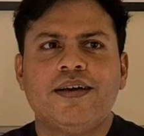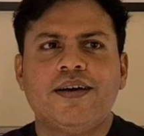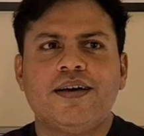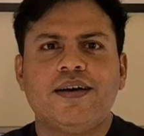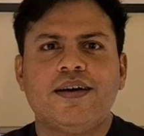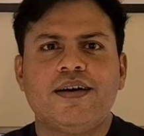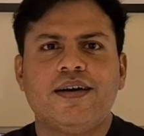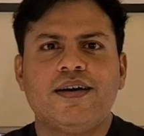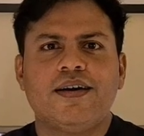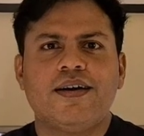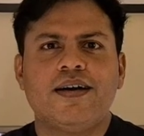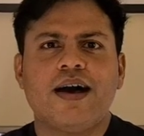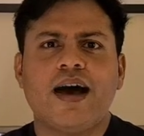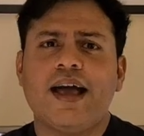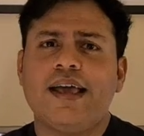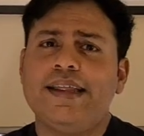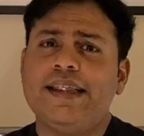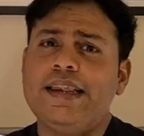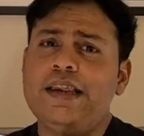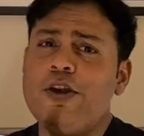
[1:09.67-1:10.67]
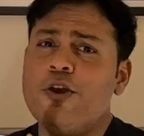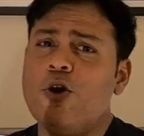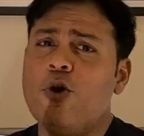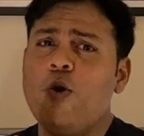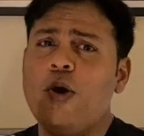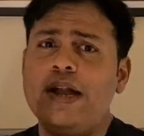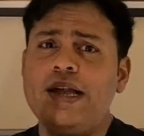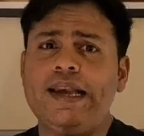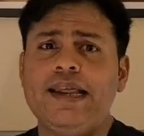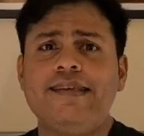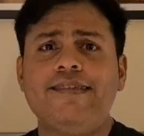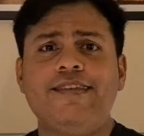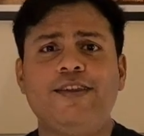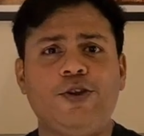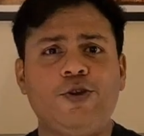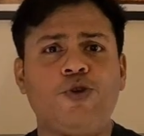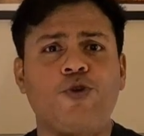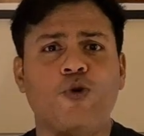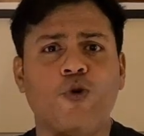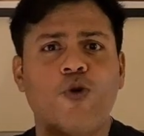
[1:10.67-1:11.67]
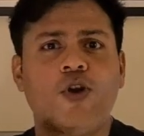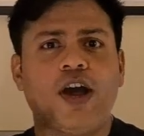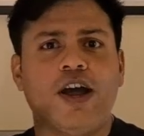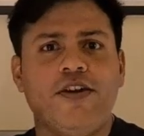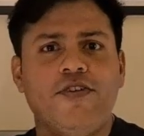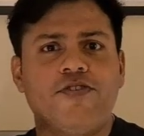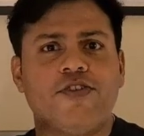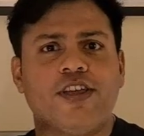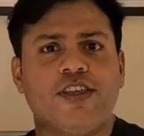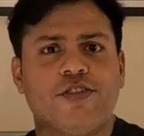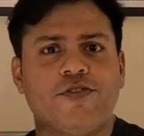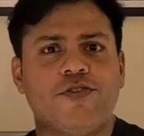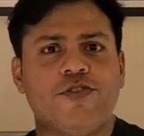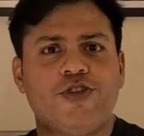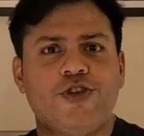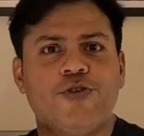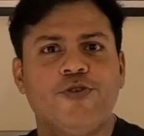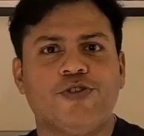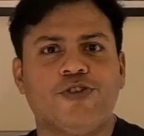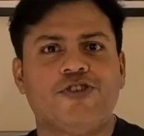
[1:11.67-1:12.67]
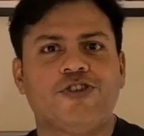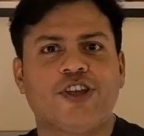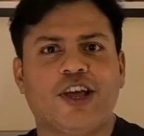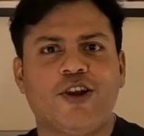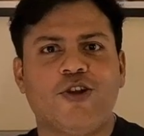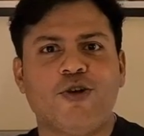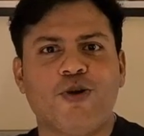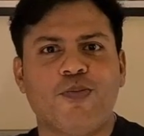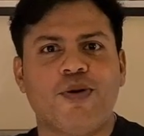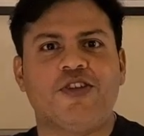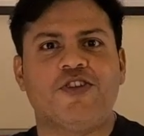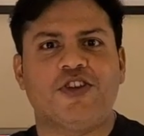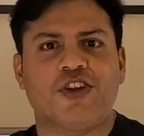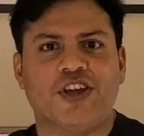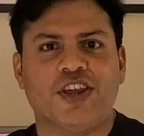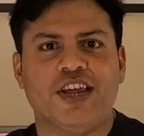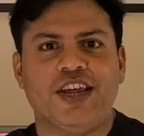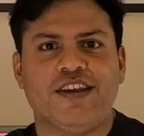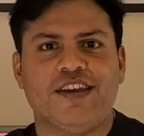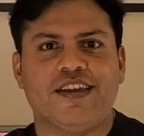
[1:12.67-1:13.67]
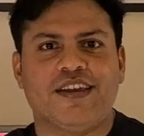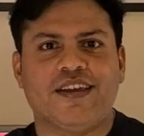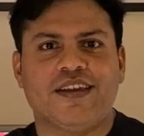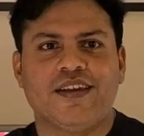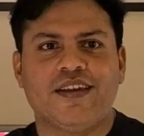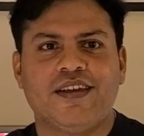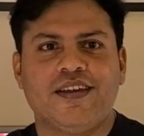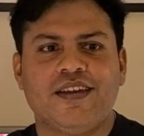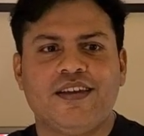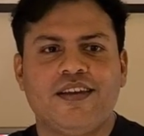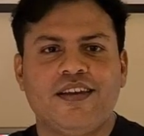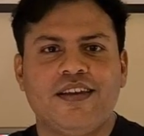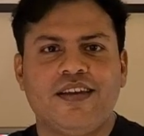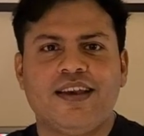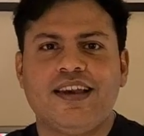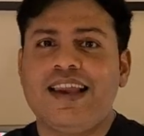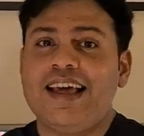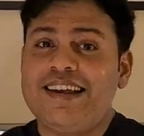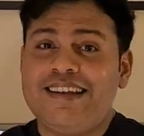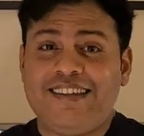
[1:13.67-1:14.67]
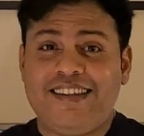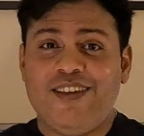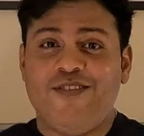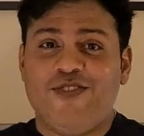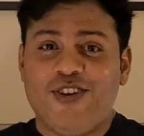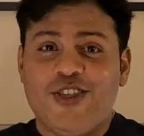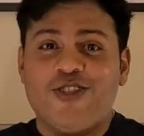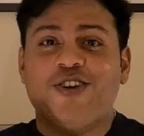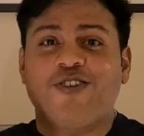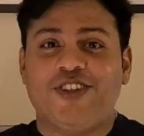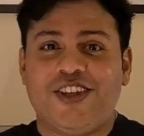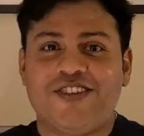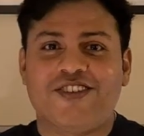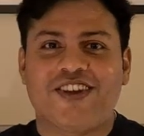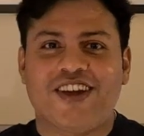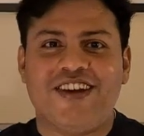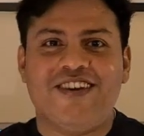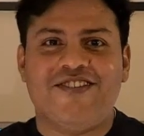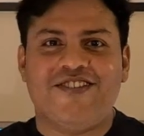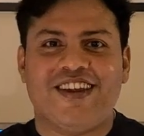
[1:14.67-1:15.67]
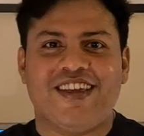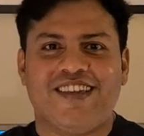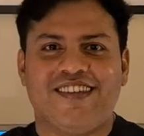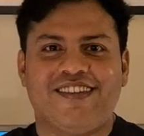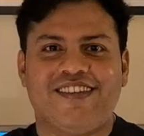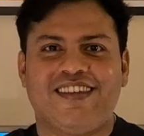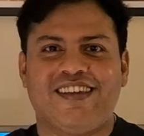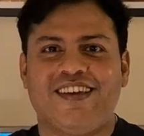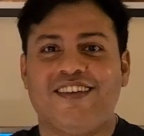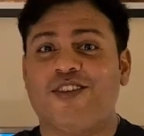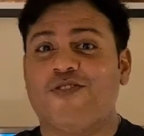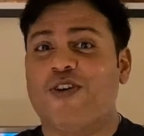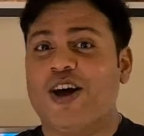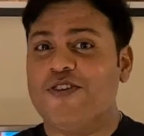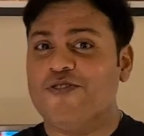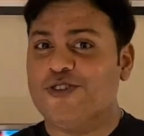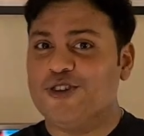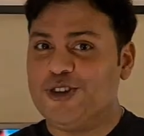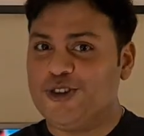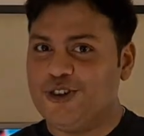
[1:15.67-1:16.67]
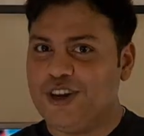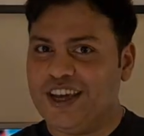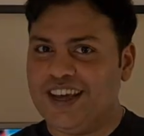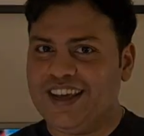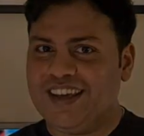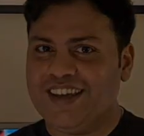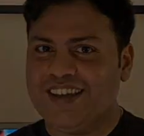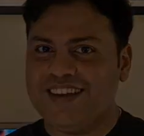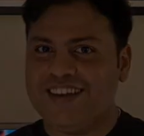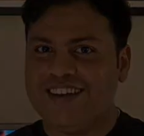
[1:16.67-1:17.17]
Uh, I know at least two countries which use Salom as a greeting. Let's see which of these countries is the one for today.